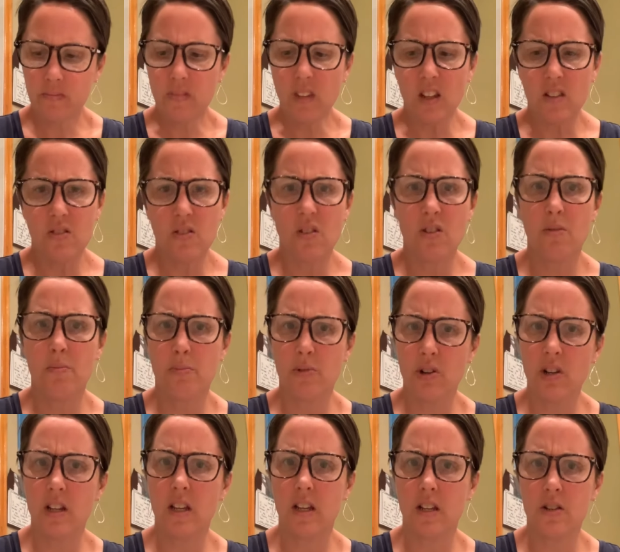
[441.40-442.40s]
So they're
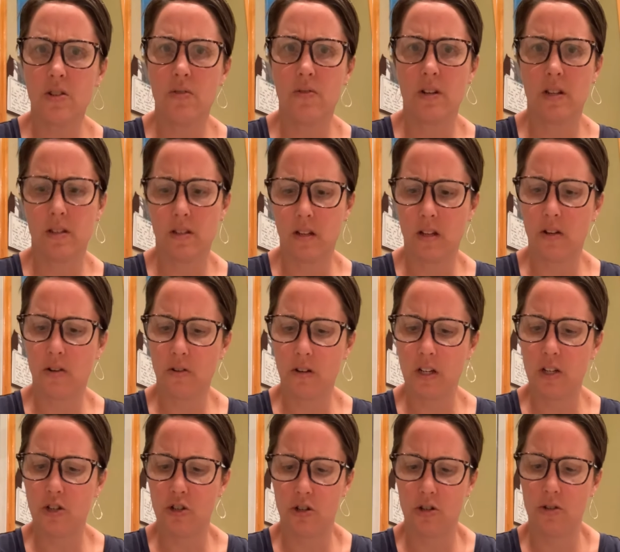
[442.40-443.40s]
pretty interesting
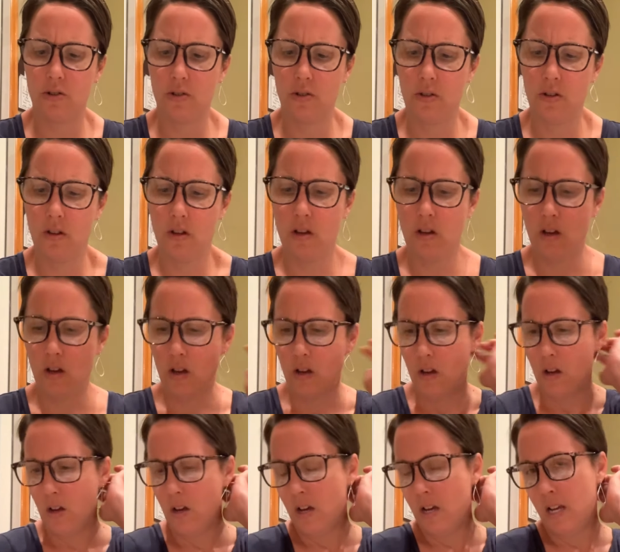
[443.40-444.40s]
creatures.
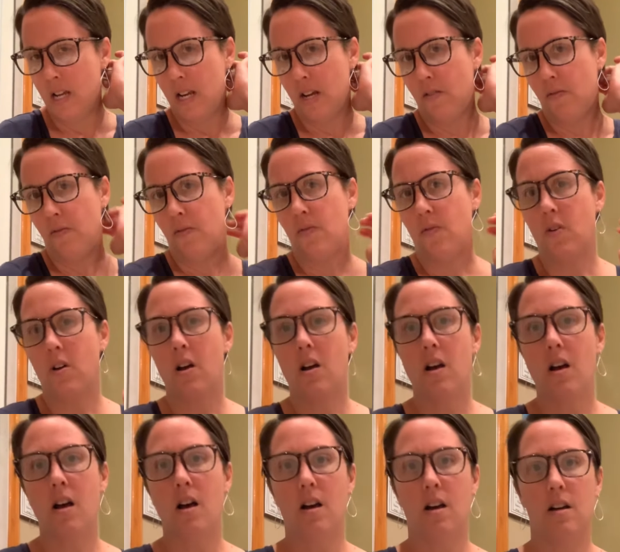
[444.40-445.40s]
Now
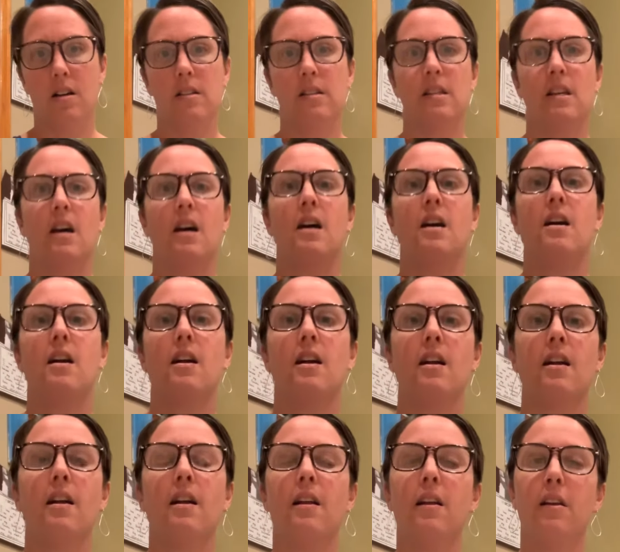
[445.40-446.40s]
frogs
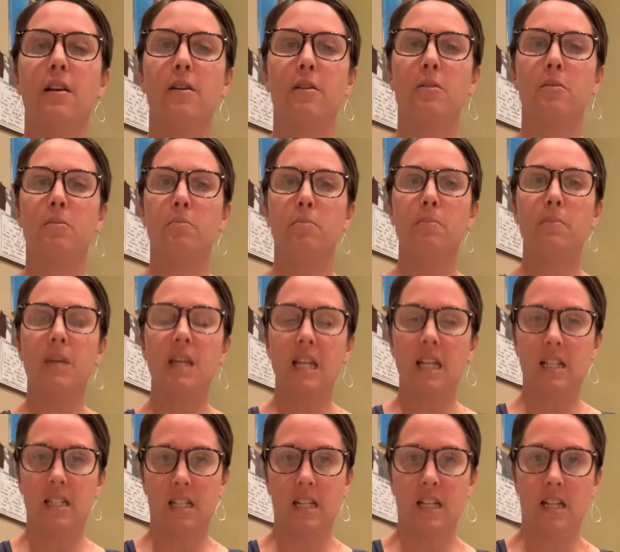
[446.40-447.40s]
are
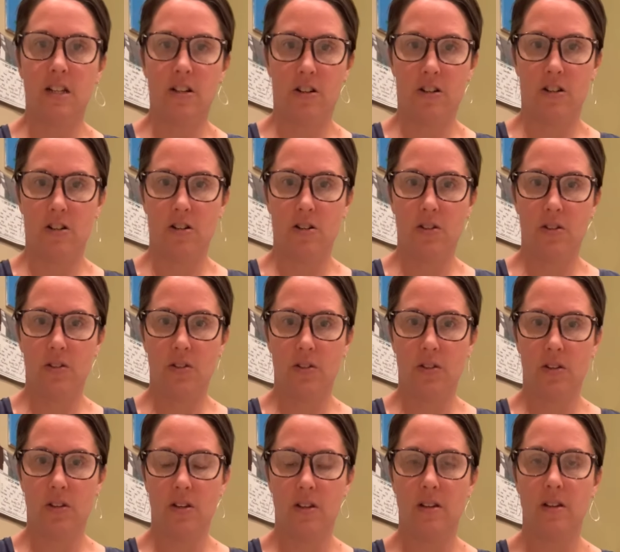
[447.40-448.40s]
meat eaters.